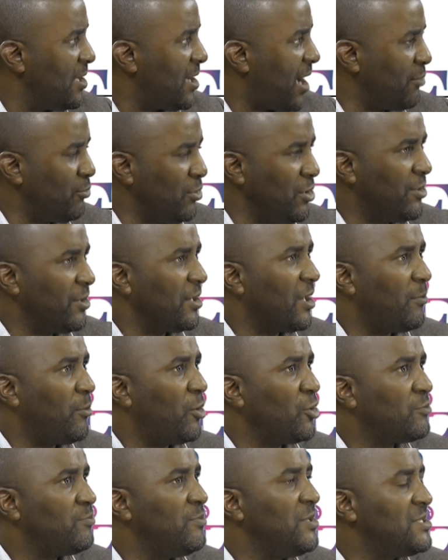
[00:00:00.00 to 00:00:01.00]
And when you think
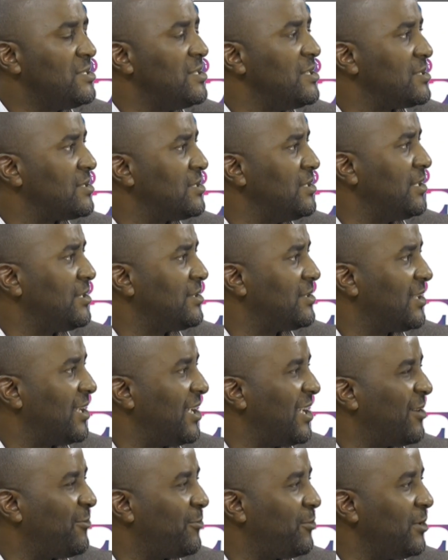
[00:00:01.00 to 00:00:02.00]
about business debt
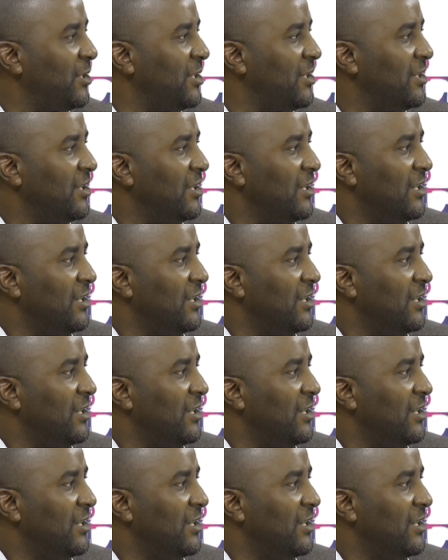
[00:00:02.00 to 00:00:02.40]
carefully,